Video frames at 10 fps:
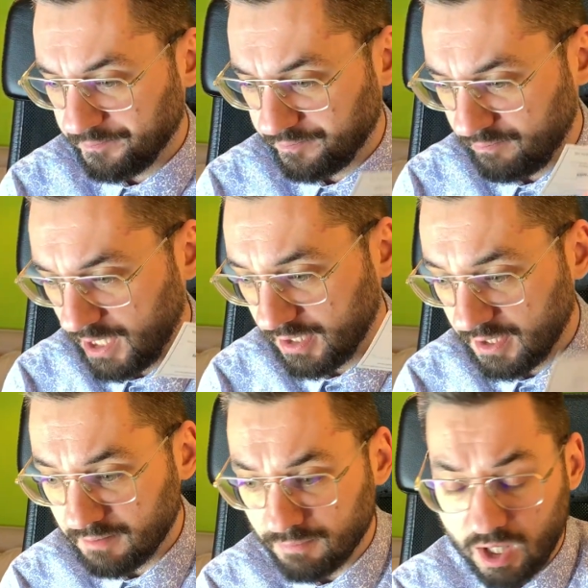make
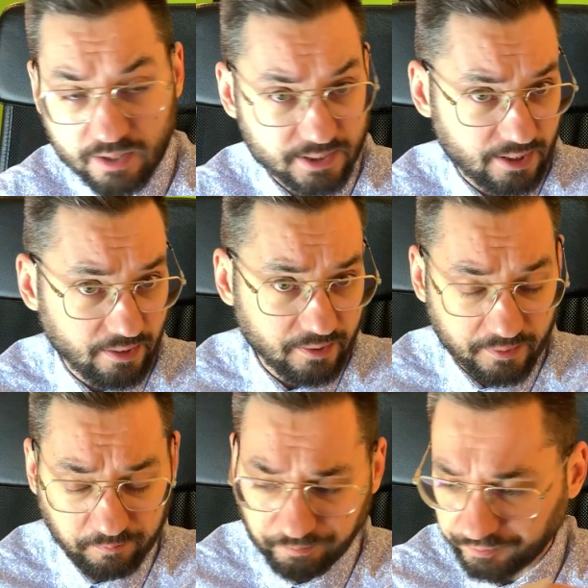an
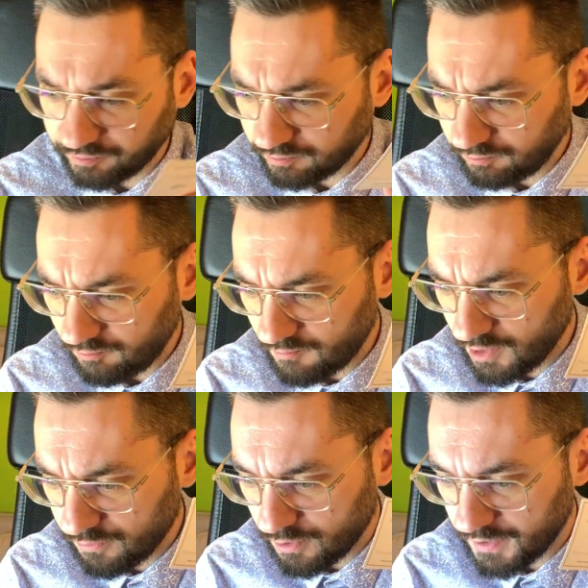unboxing
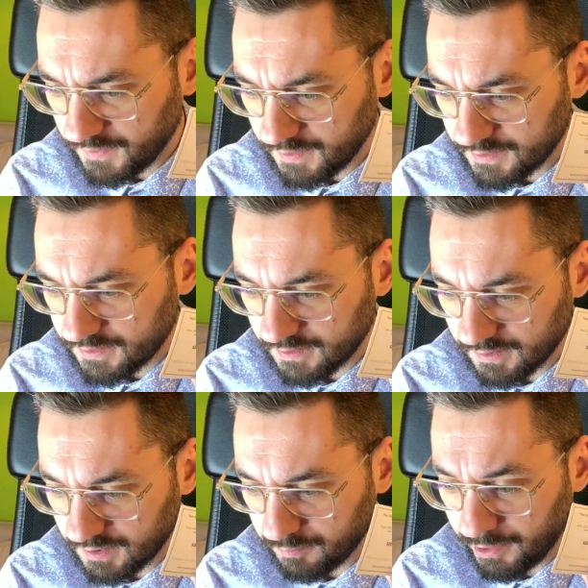for this
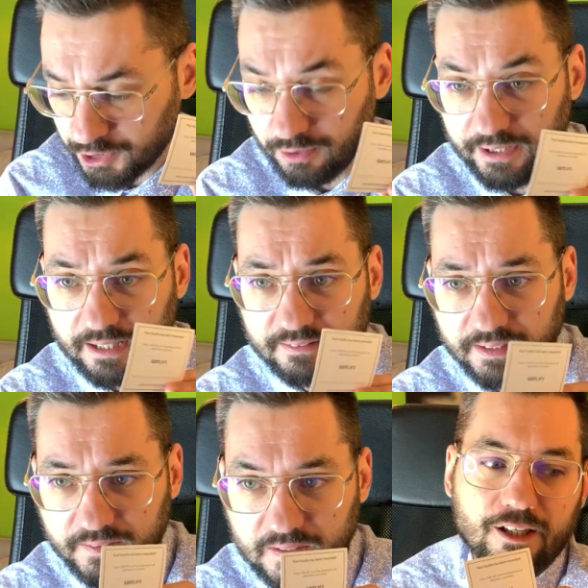Patchouli
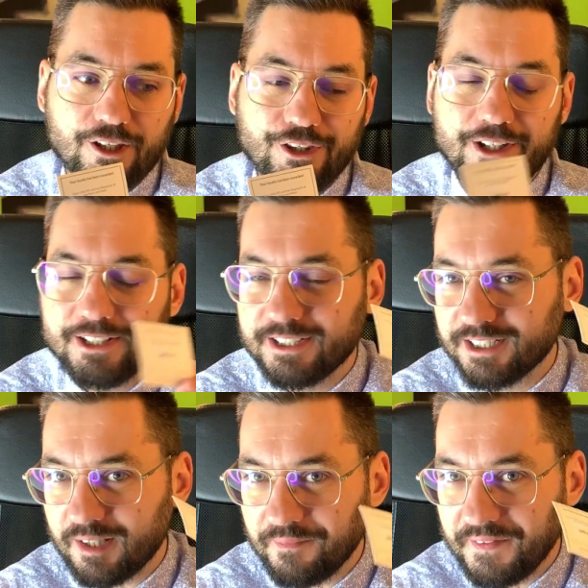Ardent. There's
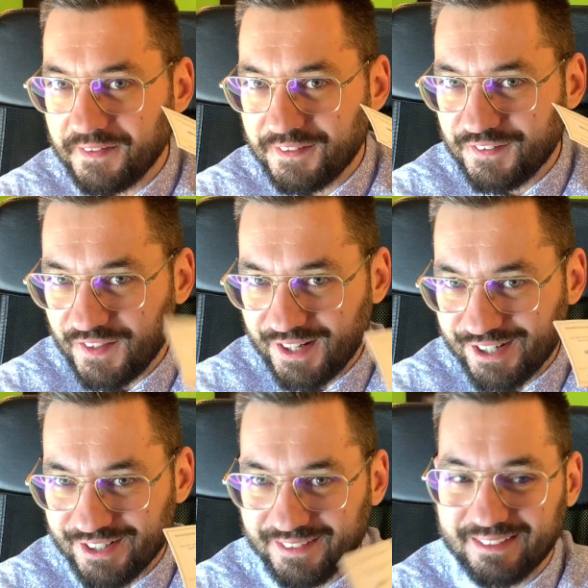something
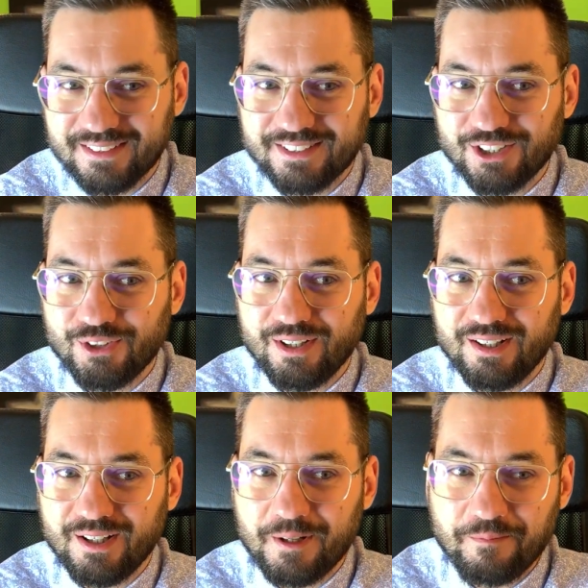there. So
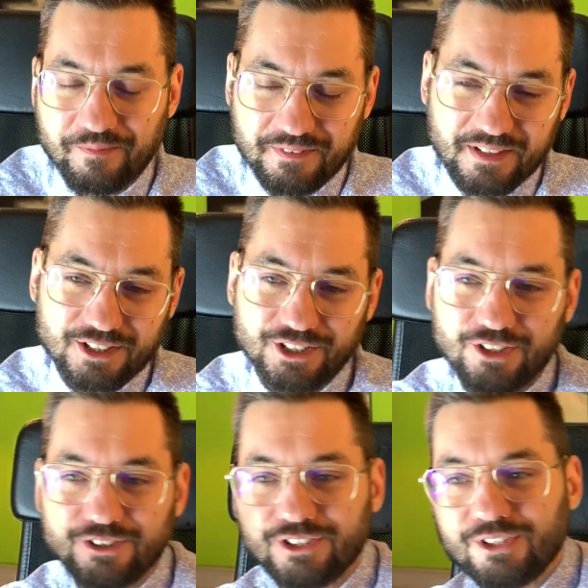there's
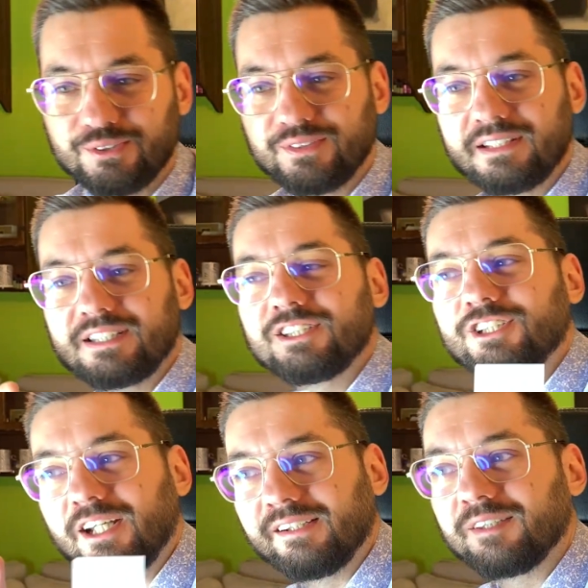also, this is
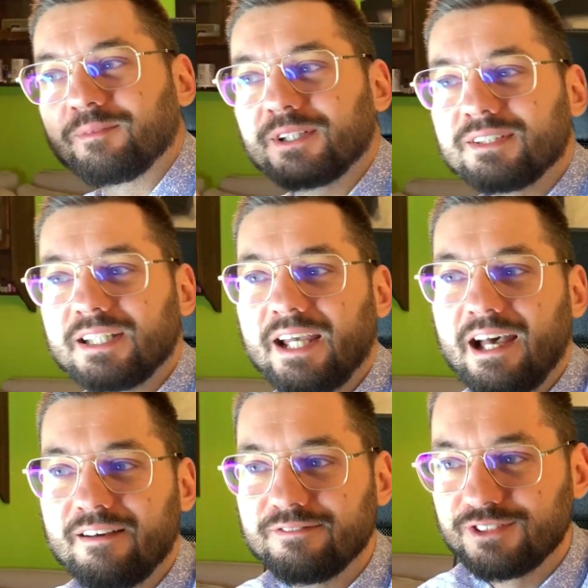telling because I
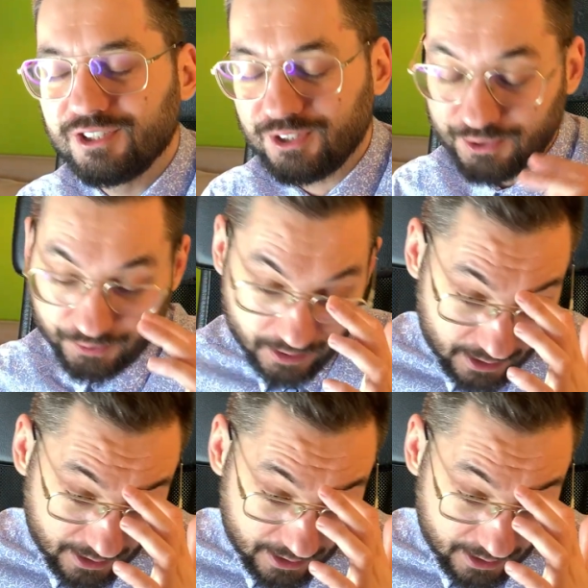have to